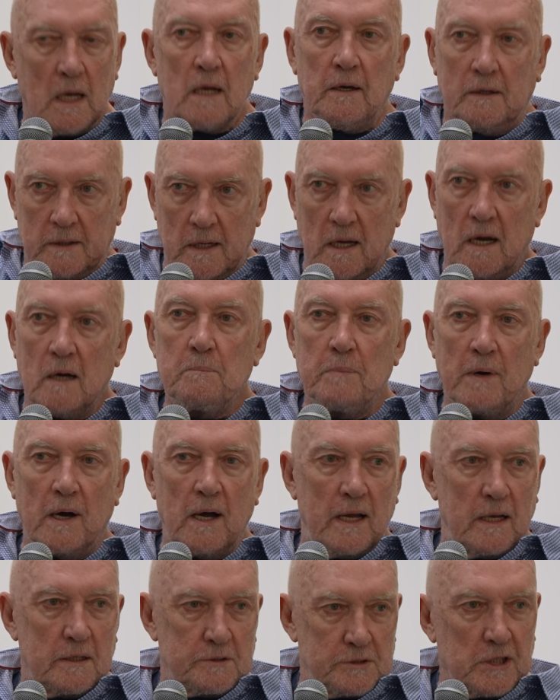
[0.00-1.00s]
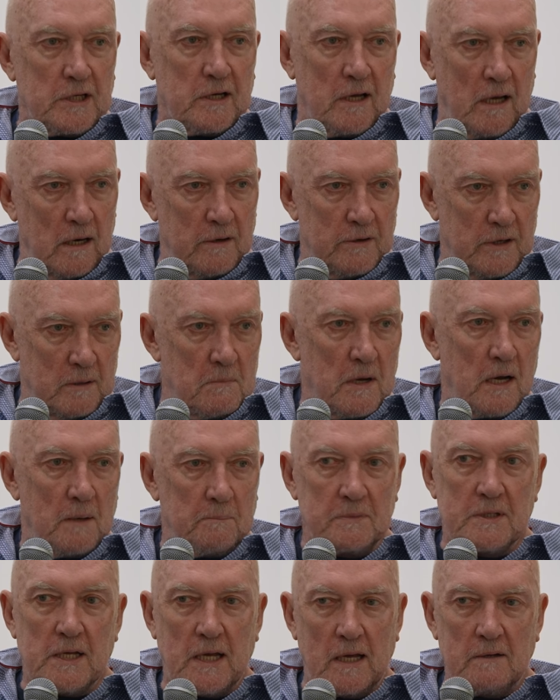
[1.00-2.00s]
No, but I had to carry them up
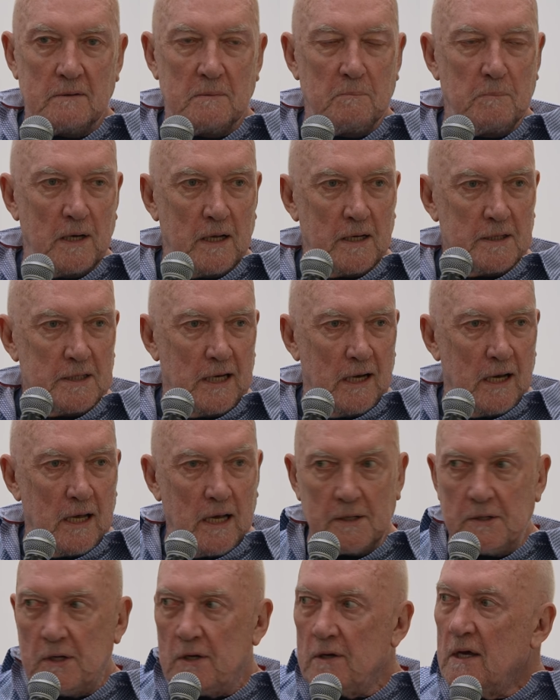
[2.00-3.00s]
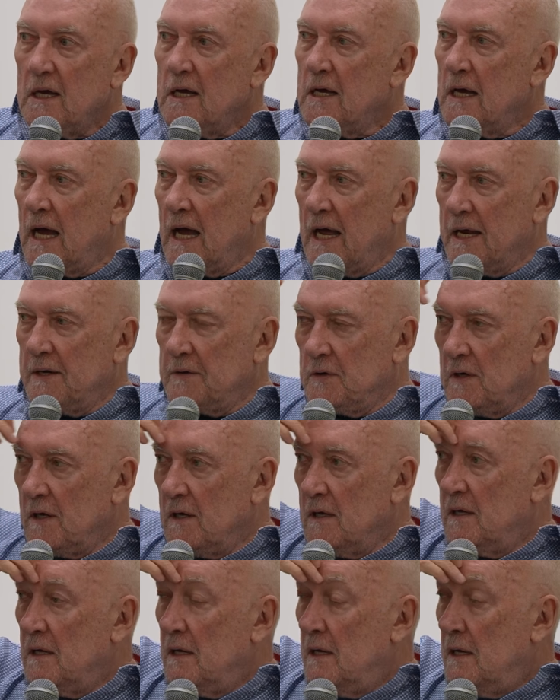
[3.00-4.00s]
and down a bloody ladder. And
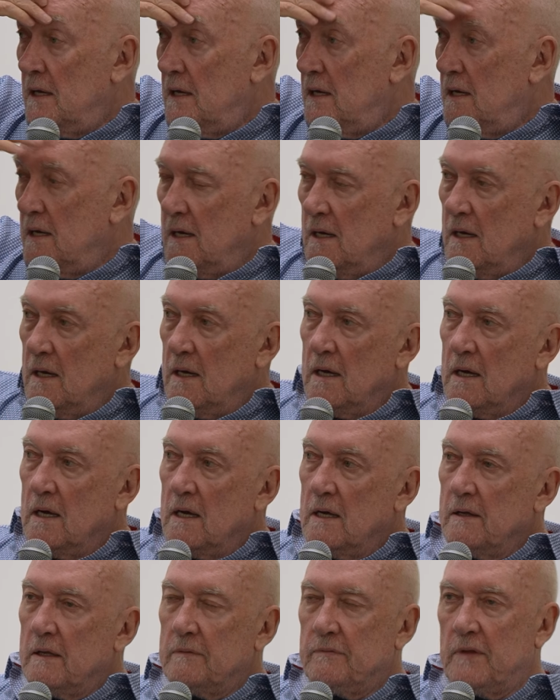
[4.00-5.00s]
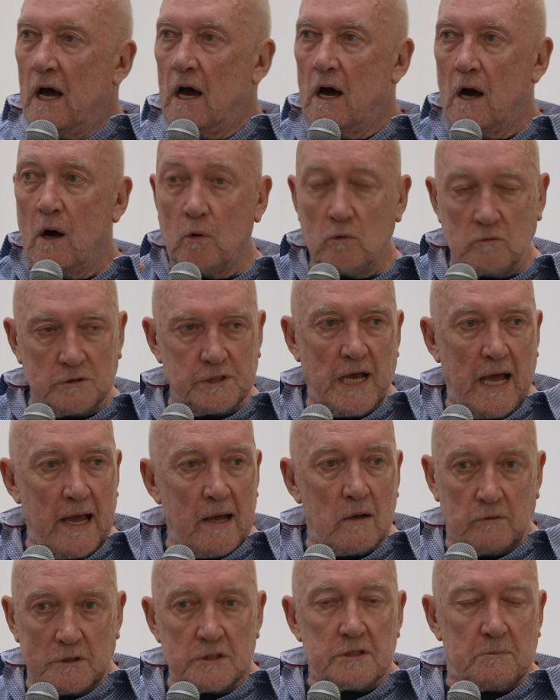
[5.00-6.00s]
the whole
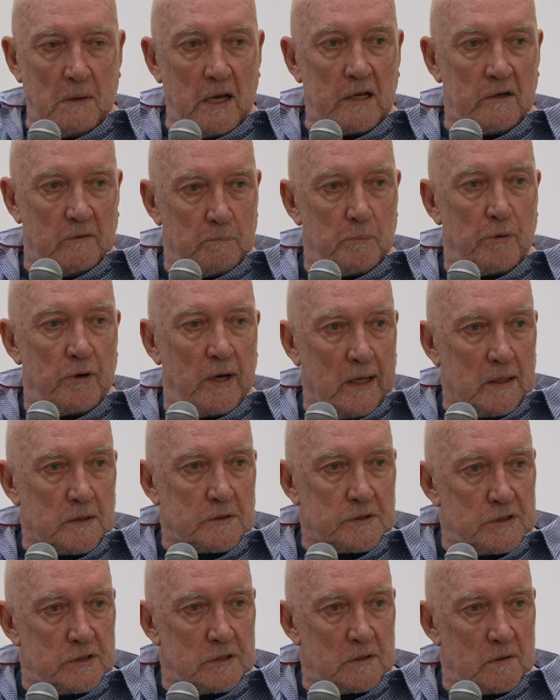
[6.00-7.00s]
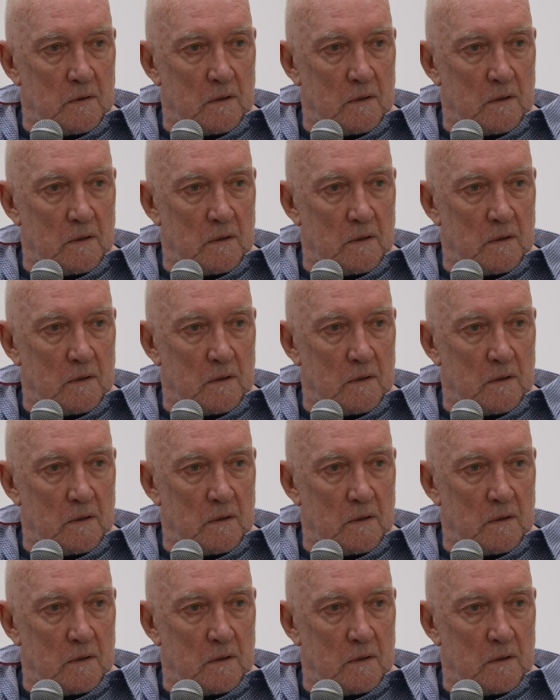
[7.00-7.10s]
town is made of bricks.